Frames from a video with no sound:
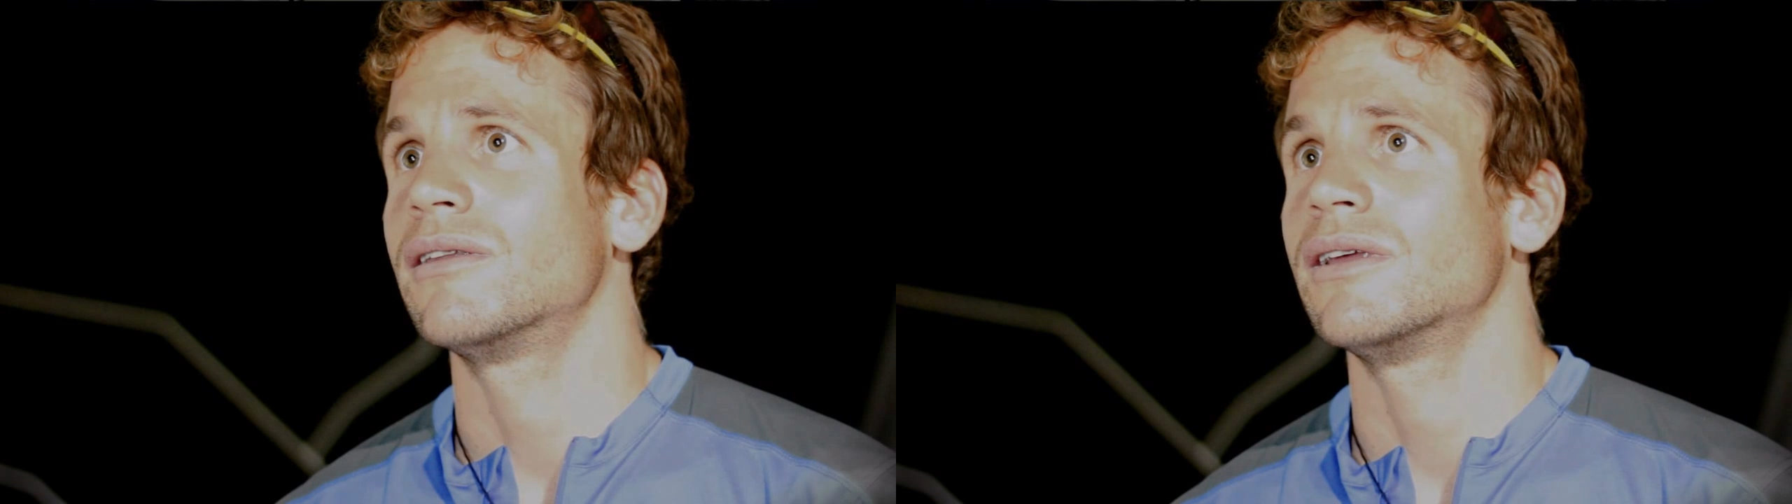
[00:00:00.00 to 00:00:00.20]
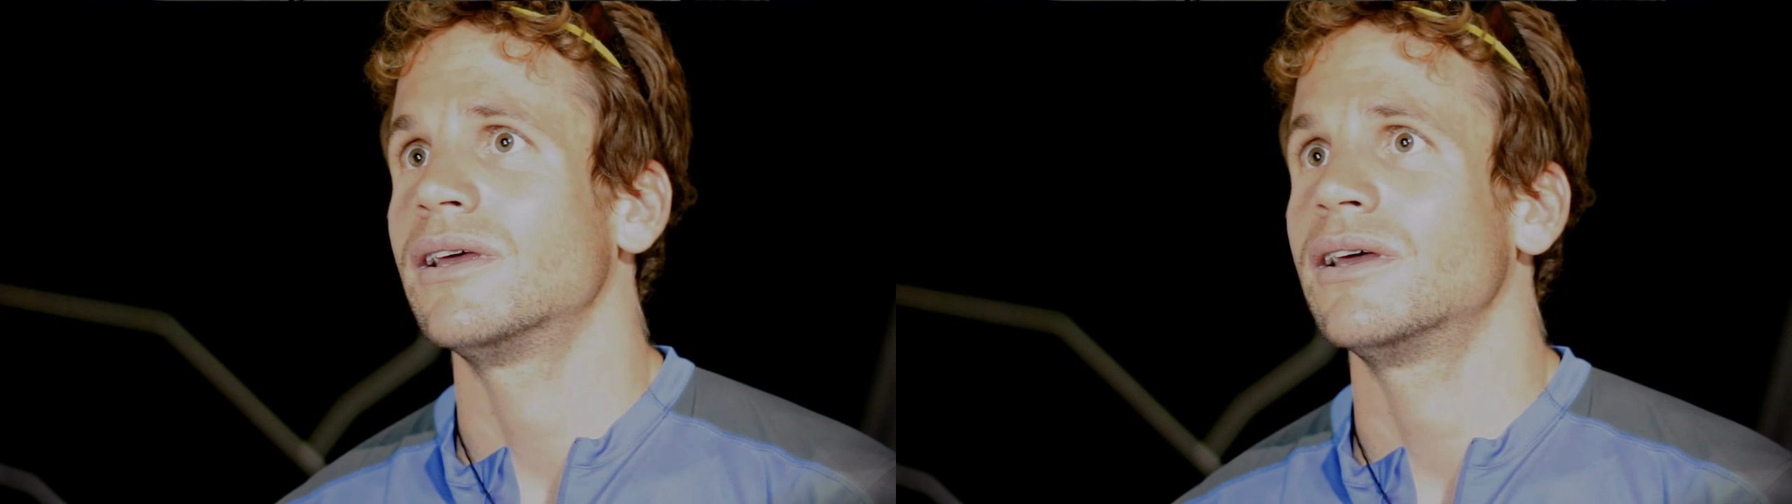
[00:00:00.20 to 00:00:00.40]

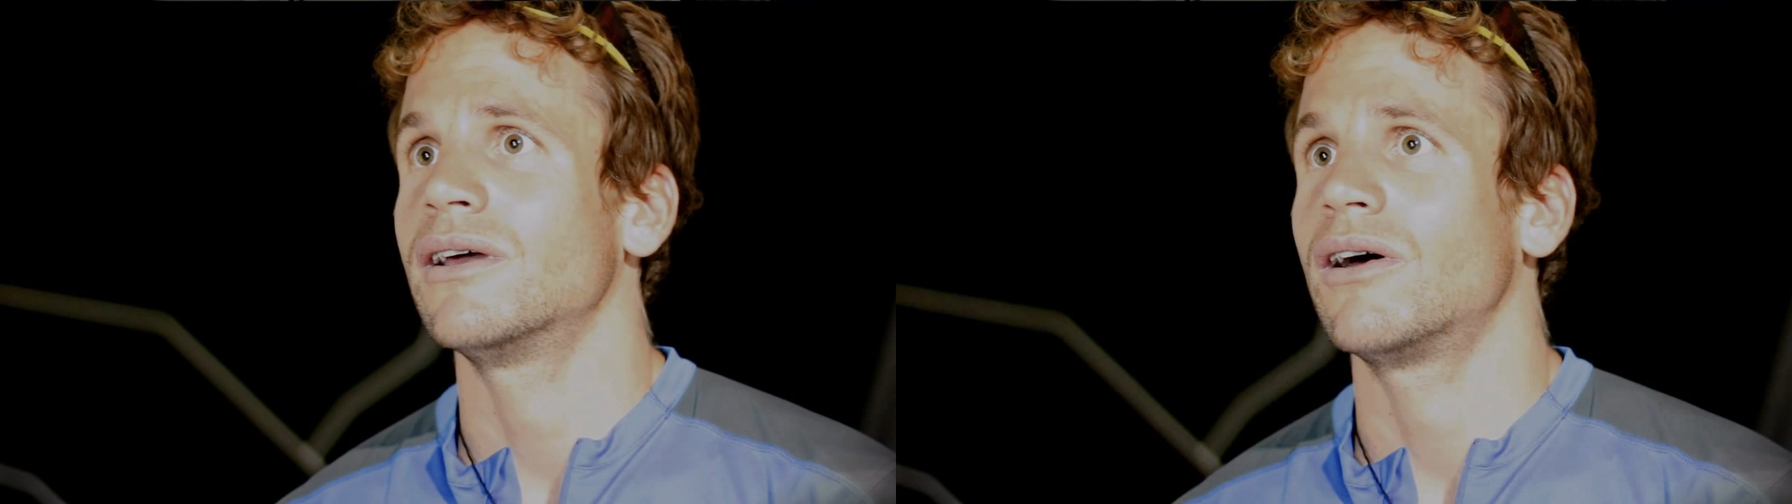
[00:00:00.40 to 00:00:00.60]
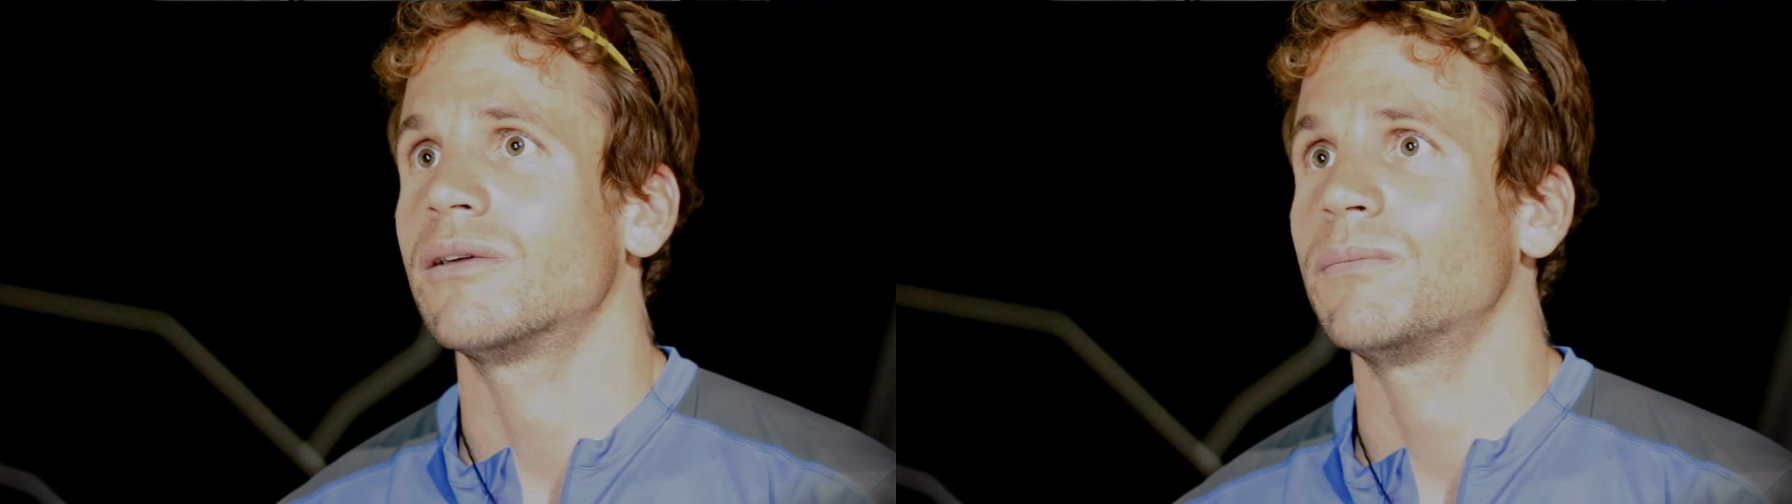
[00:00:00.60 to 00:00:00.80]

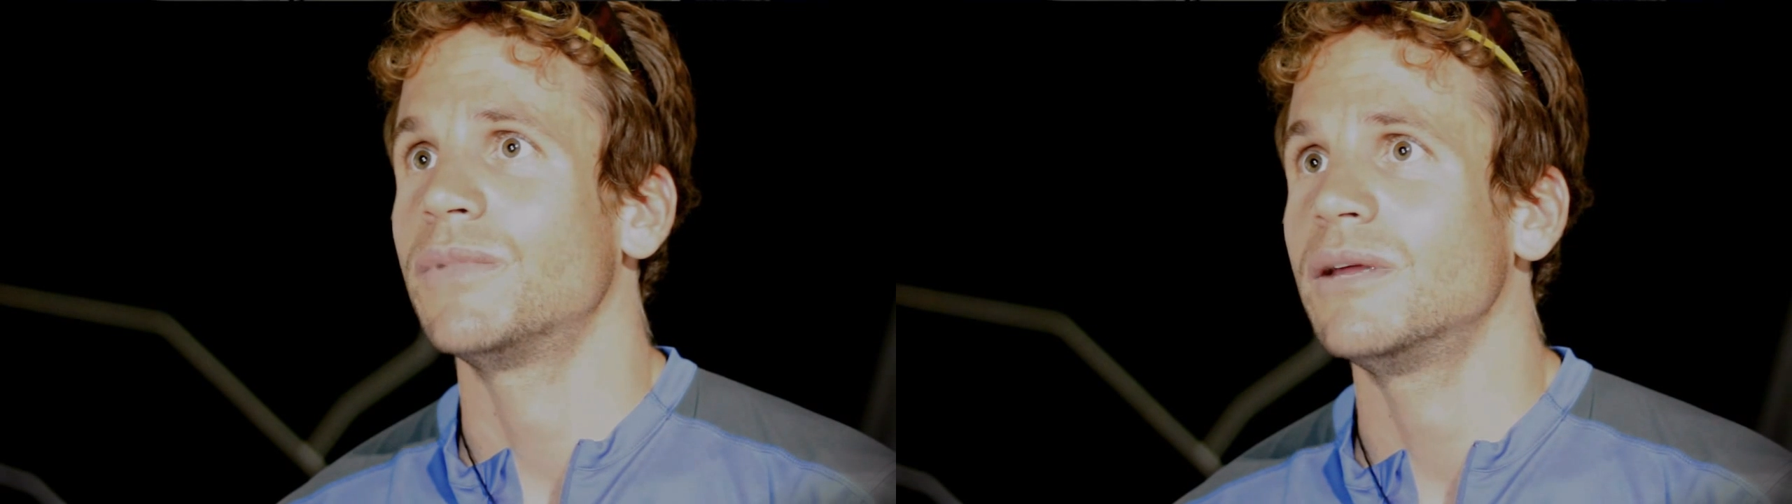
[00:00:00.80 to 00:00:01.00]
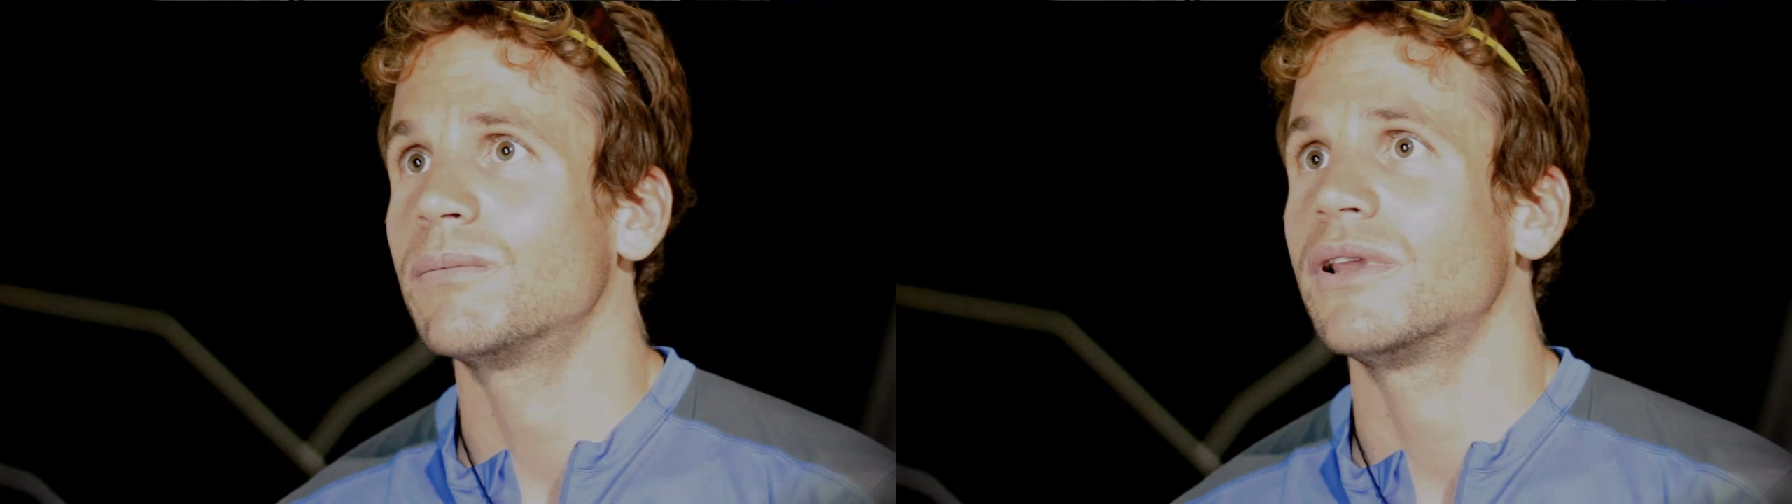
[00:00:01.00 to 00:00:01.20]
the other
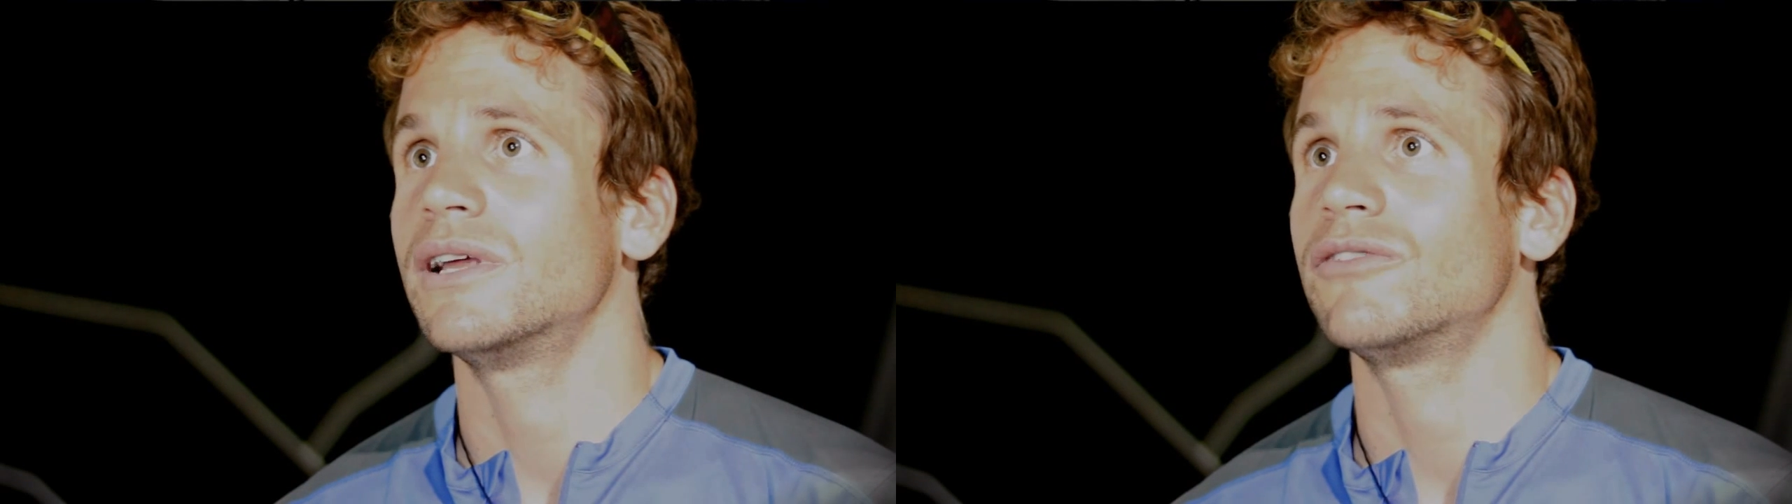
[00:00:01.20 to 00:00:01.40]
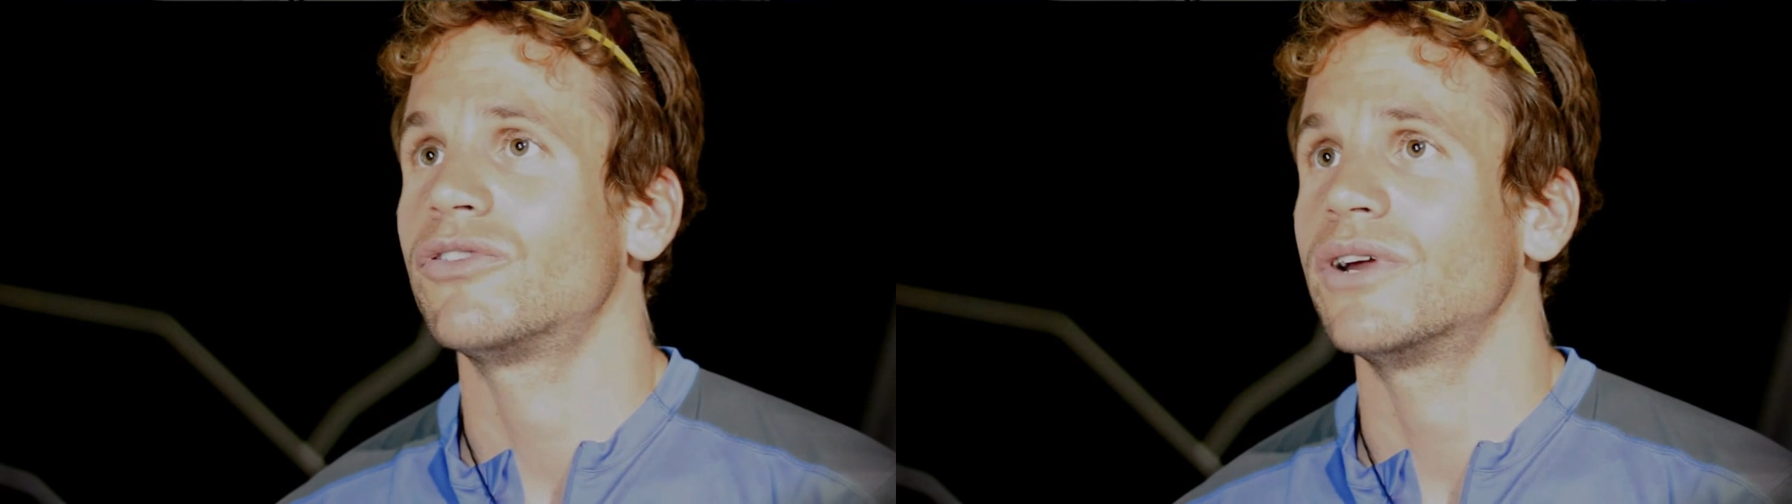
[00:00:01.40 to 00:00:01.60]
people
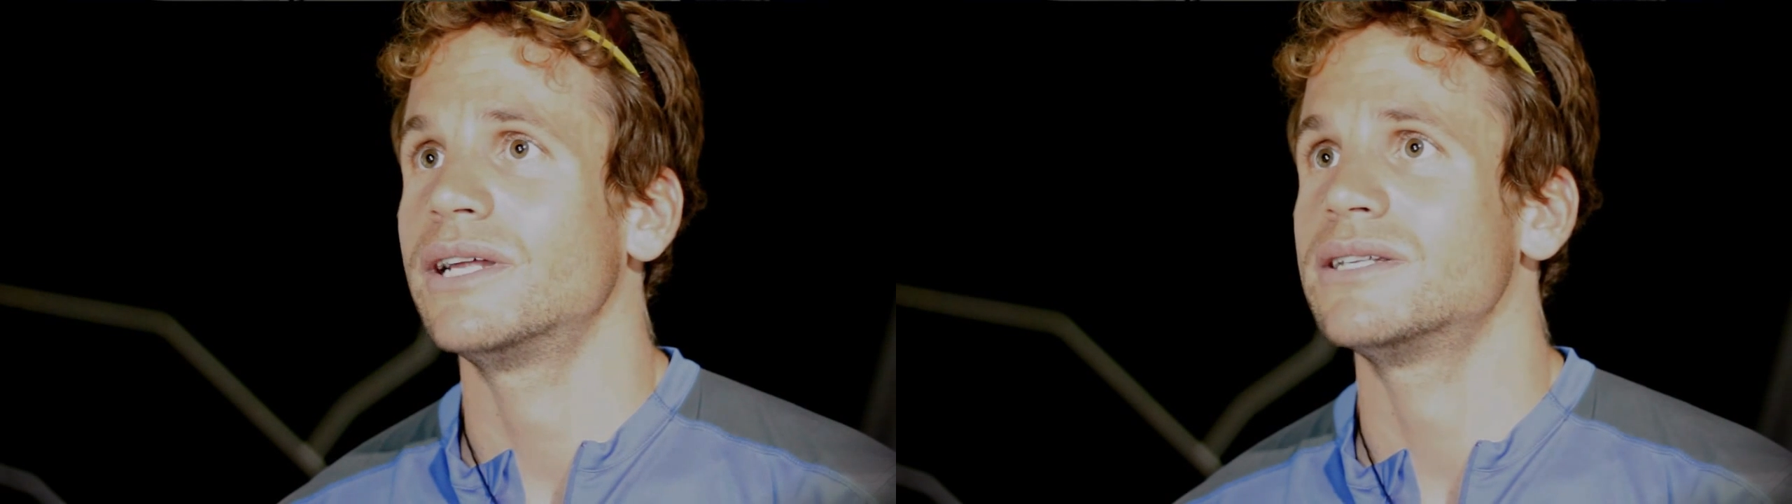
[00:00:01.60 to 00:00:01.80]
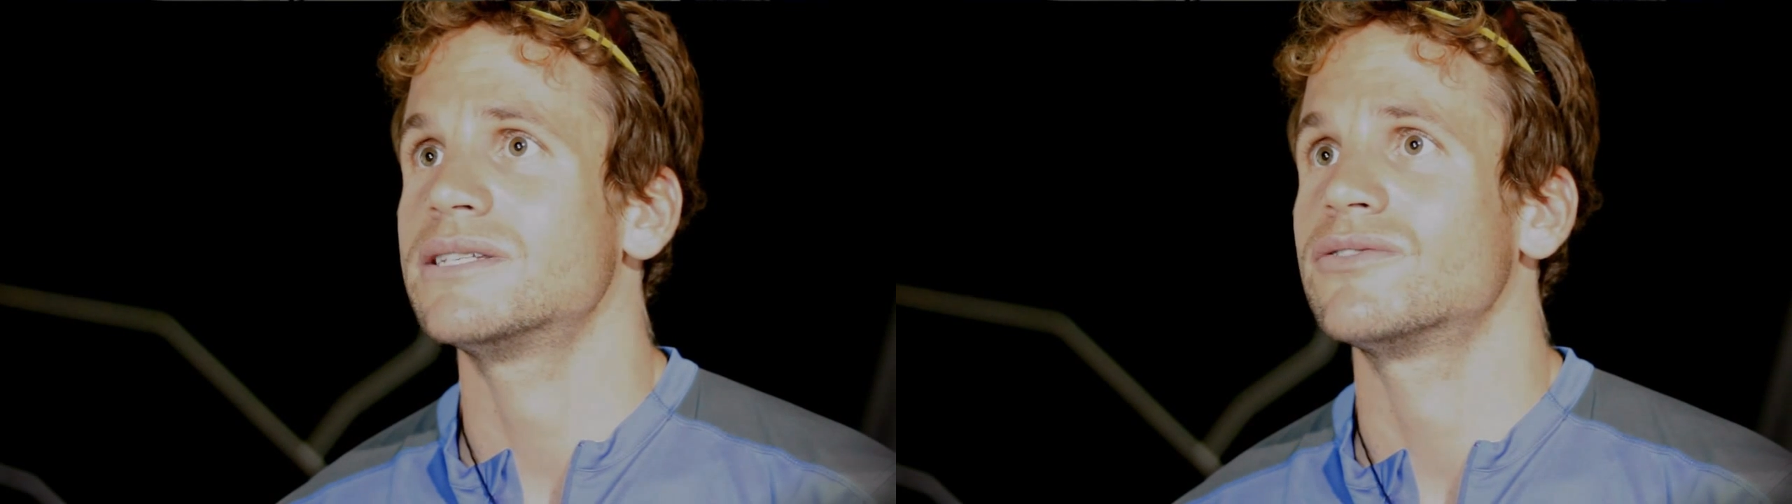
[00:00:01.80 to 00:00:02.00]
and
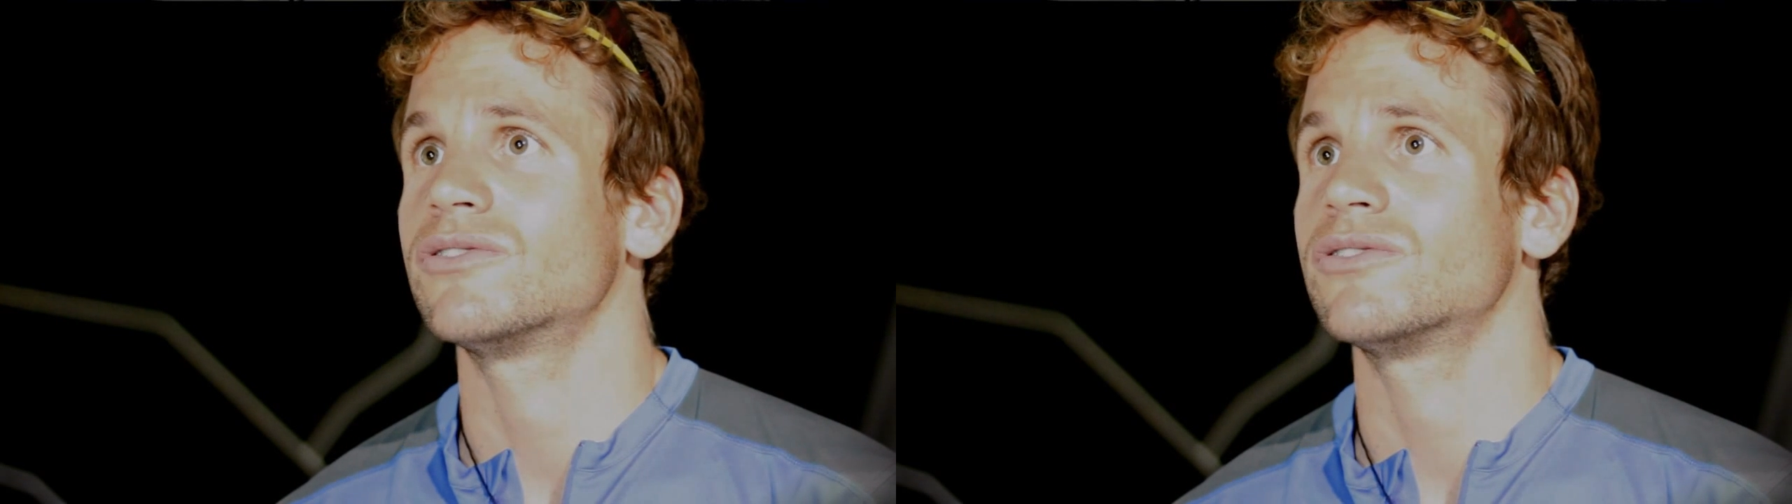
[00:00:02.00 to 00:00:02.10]
friends